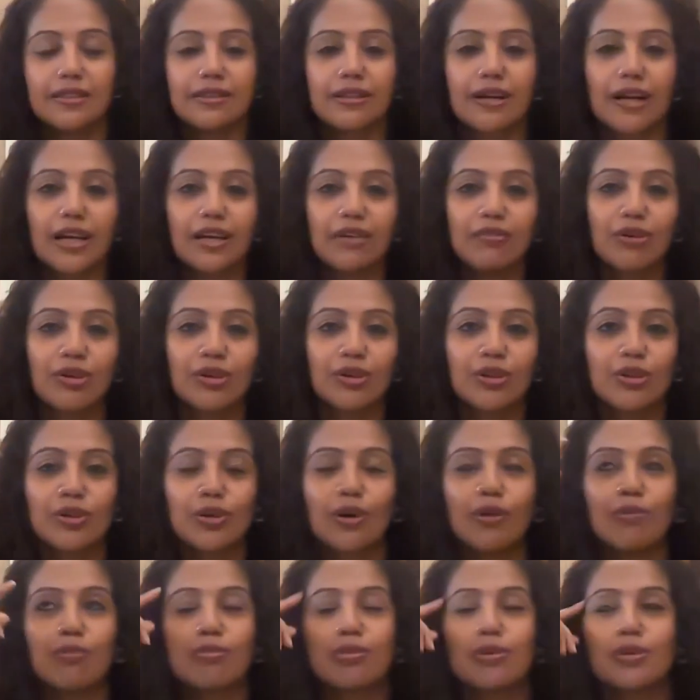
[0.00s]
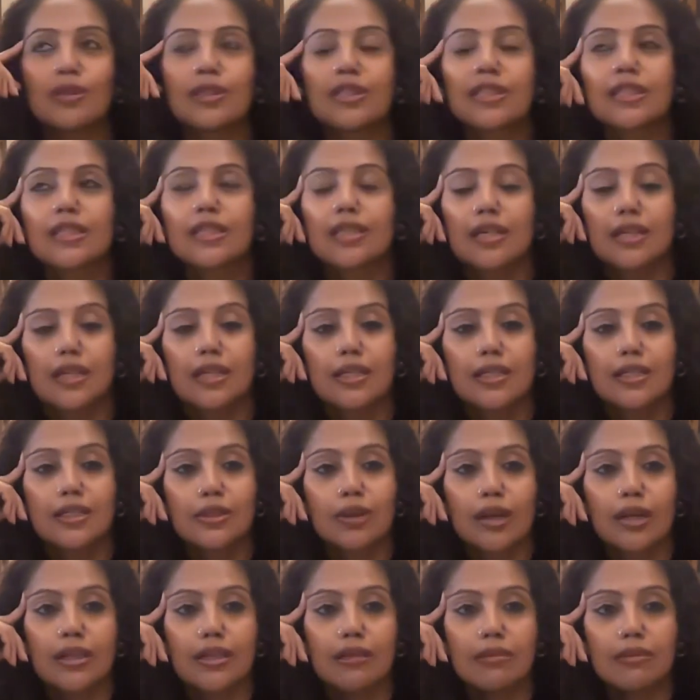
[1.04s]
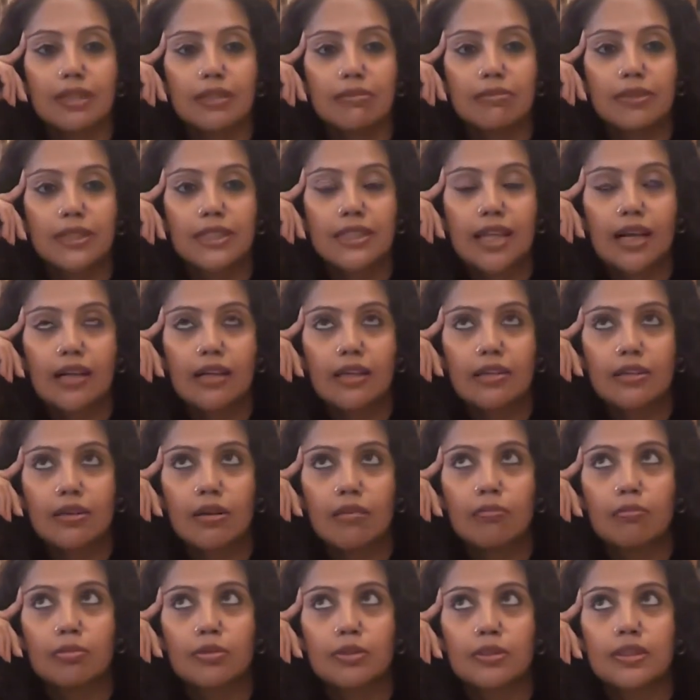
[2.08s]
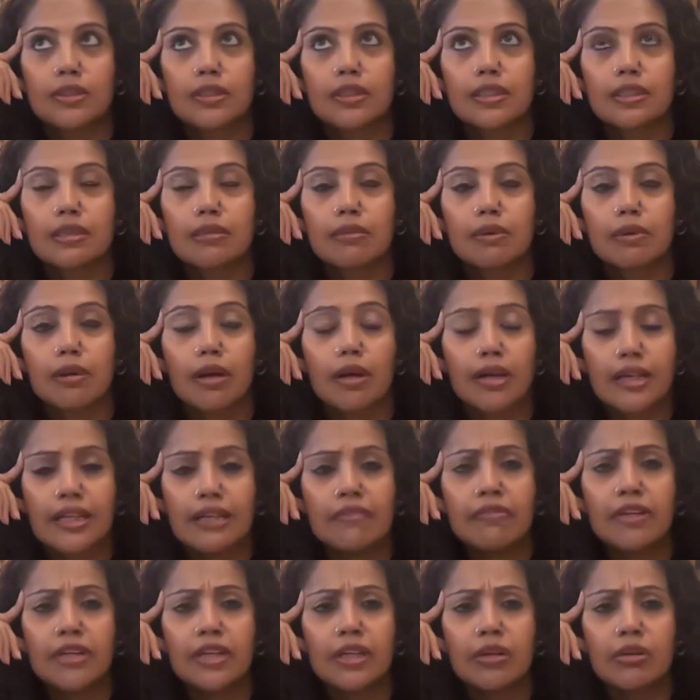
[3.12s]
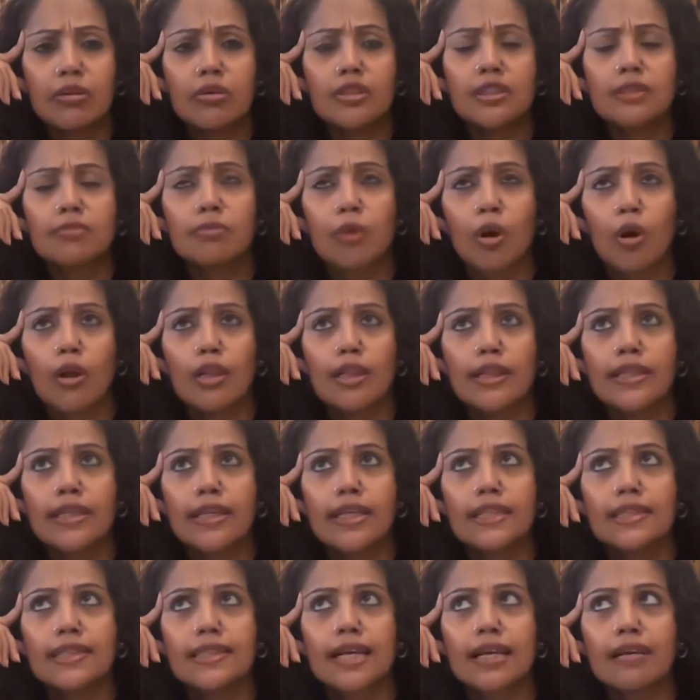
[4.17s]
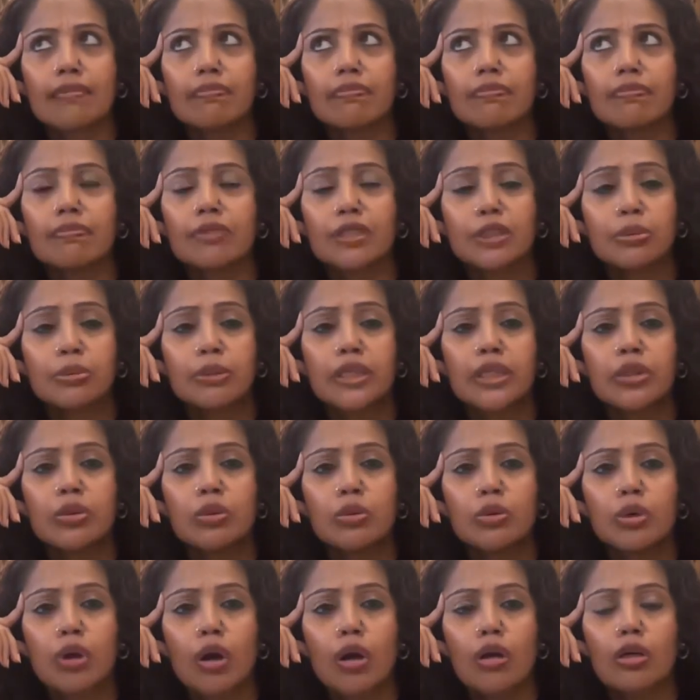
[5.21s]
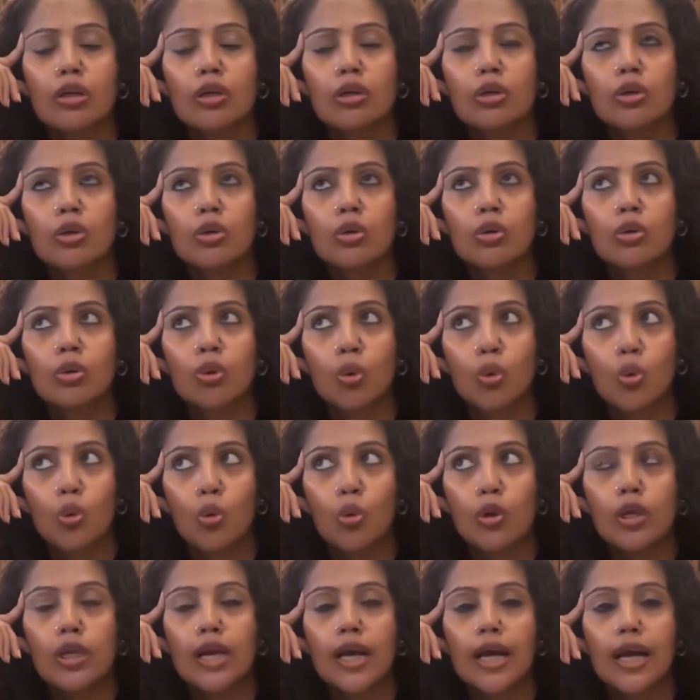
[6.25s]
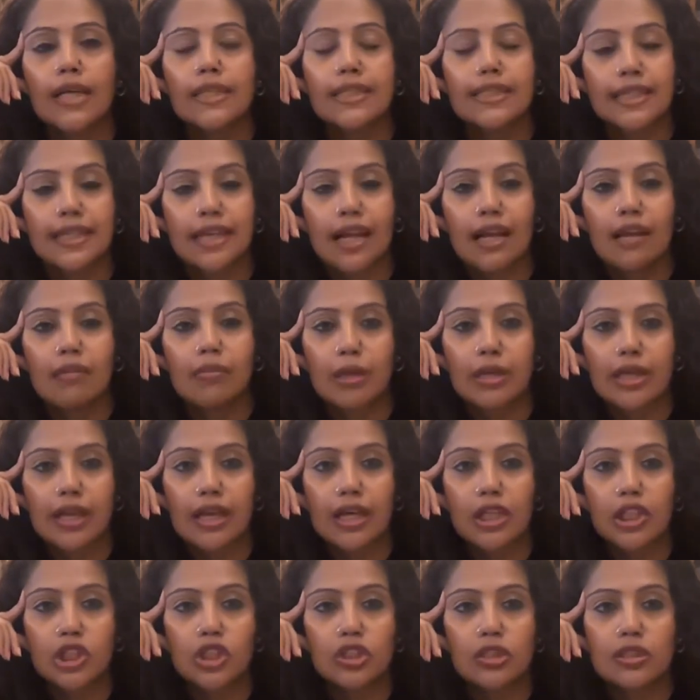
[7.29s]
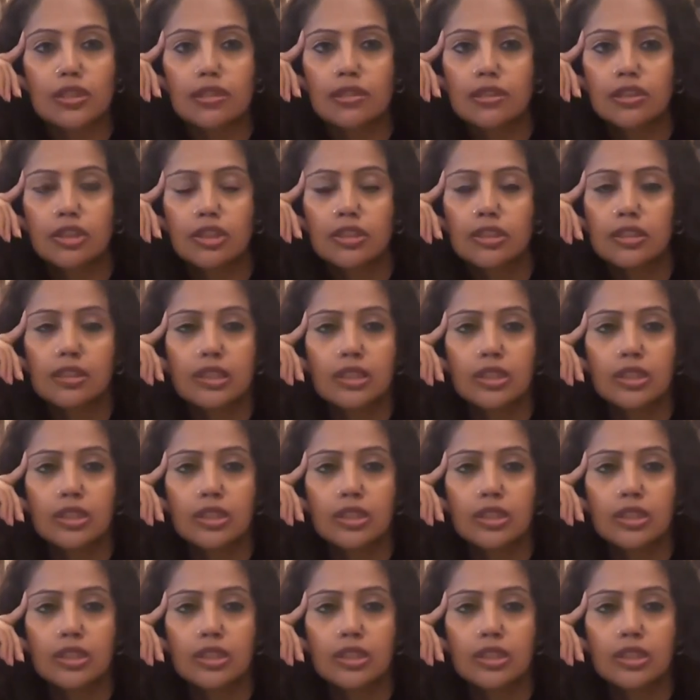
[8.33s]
they thrive on the compost. So I think we started composting, even, small things like which we do not code as climate actions, just